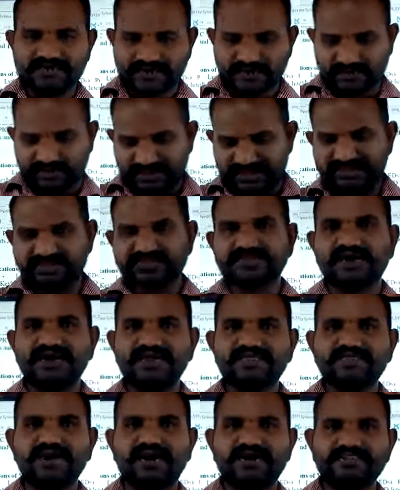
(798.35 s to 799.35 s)

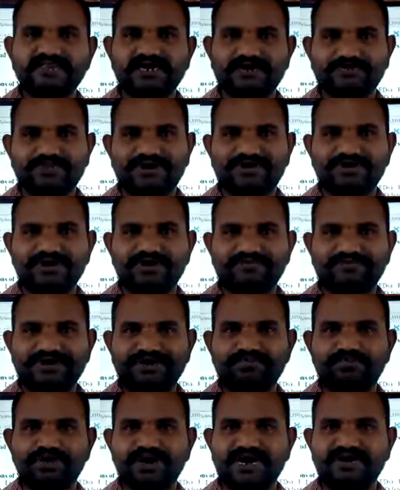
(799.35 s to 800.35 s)
installing on that particular
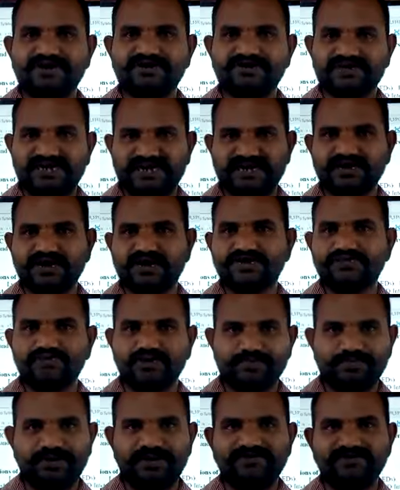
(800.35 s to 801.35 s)
breadboard and turning on your
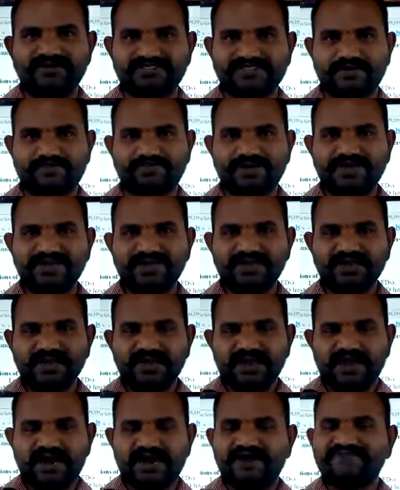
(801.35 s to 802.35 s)
power supply,
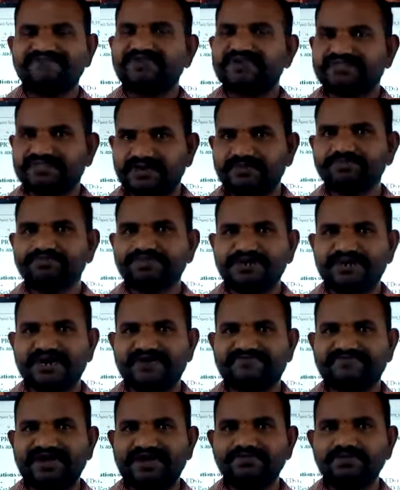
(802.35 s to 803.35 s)
and after some period
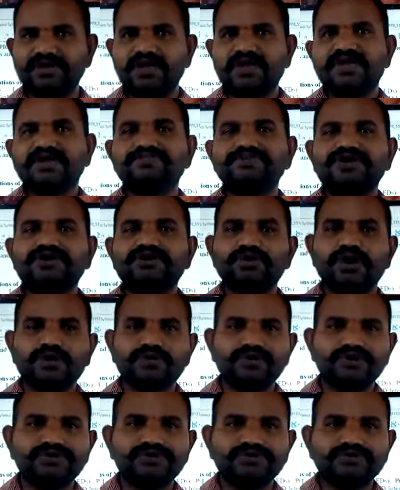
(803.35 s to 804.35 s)
of time, immediately you are
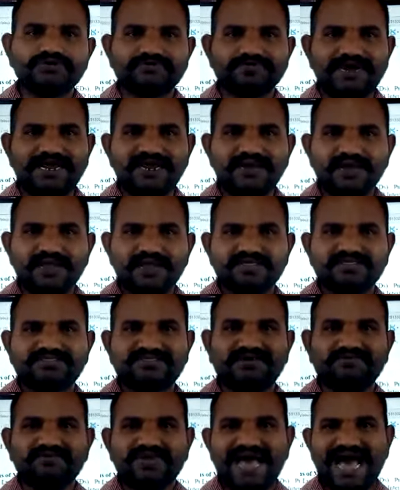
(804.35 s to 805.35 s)
going to smell
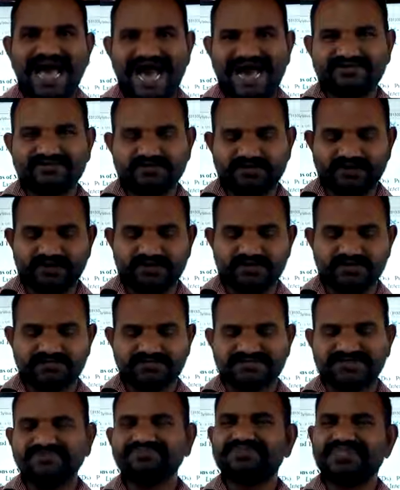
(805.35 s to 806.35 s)
some
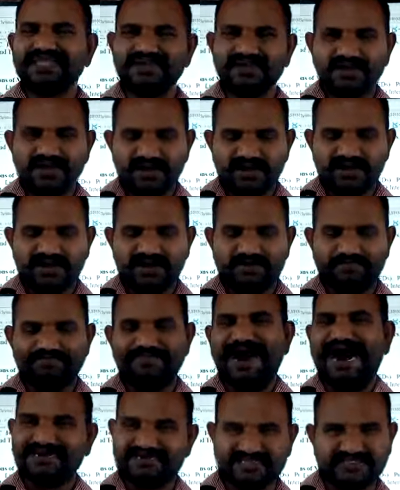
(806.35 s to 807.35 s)
something
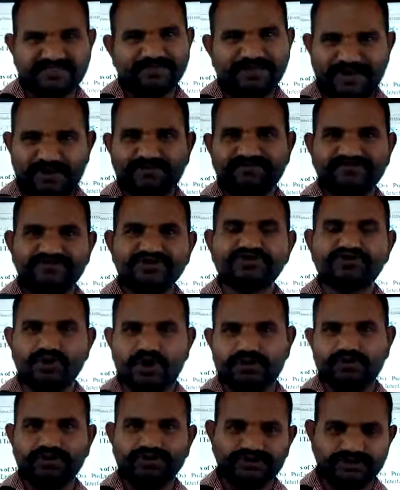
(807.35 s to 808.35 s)
bad smell, which you are
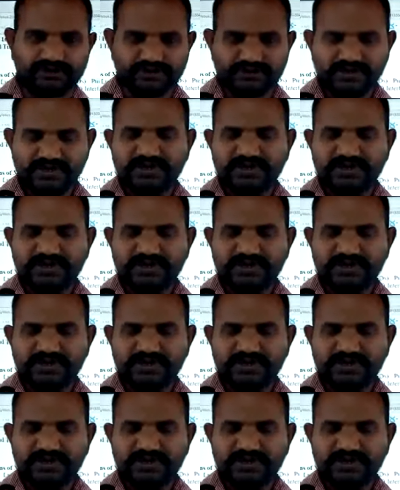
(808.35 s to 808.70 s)
going to